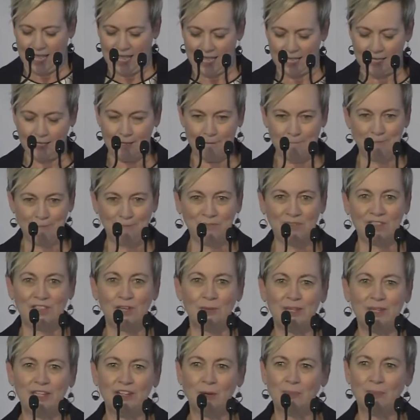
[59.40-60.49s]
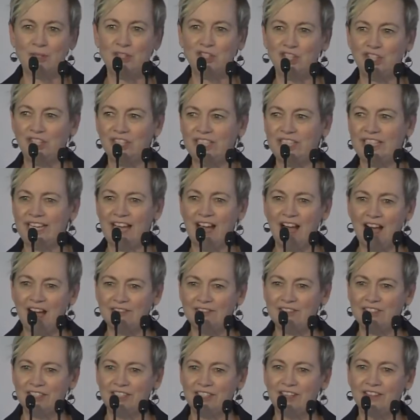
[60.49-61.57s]
Um, there'll be an opportunity
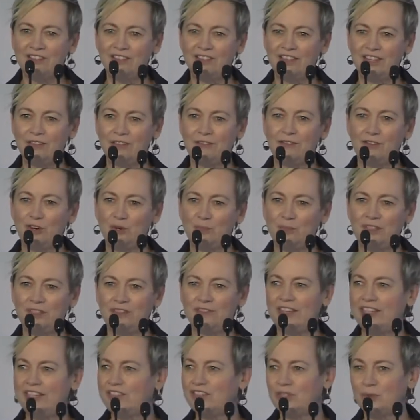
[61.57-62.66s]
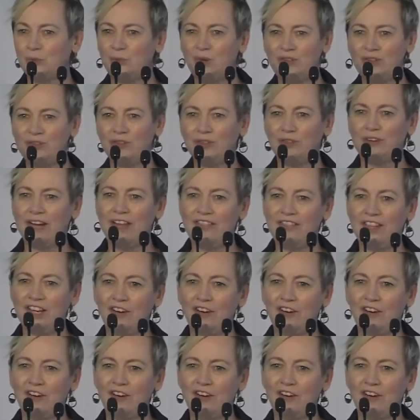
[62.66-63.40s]
after the formal event to wander around the